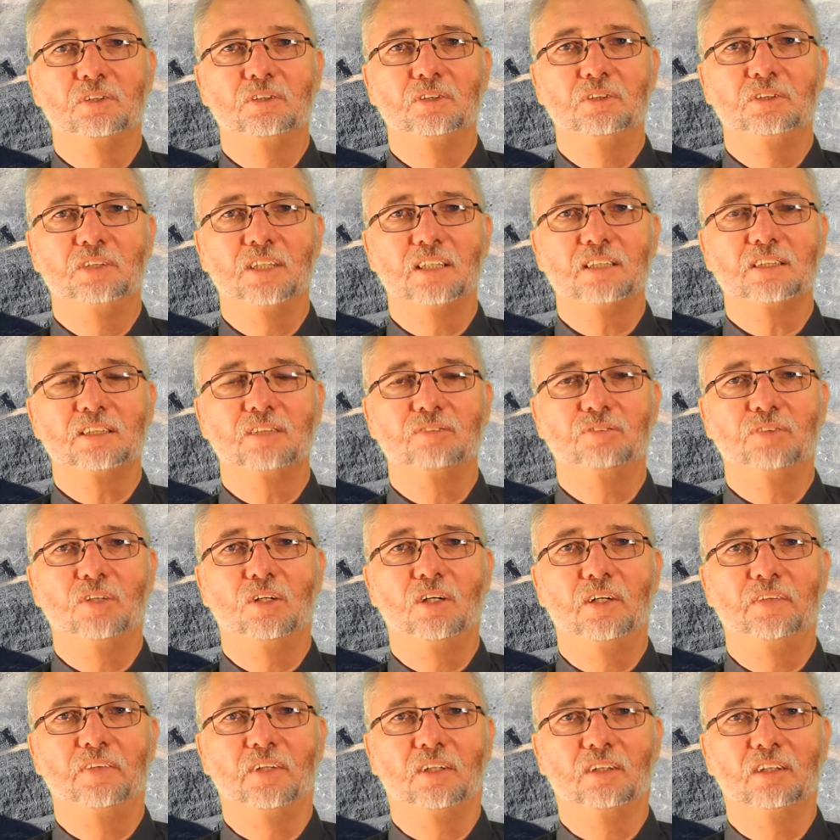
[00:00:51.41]
to
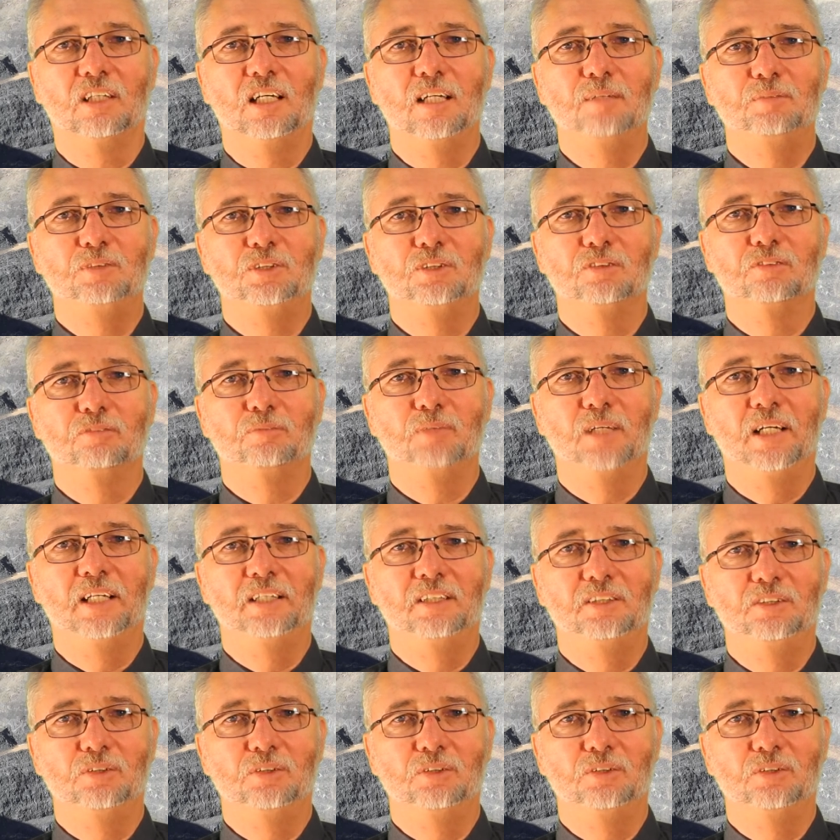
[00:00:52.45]
justify the claims you have made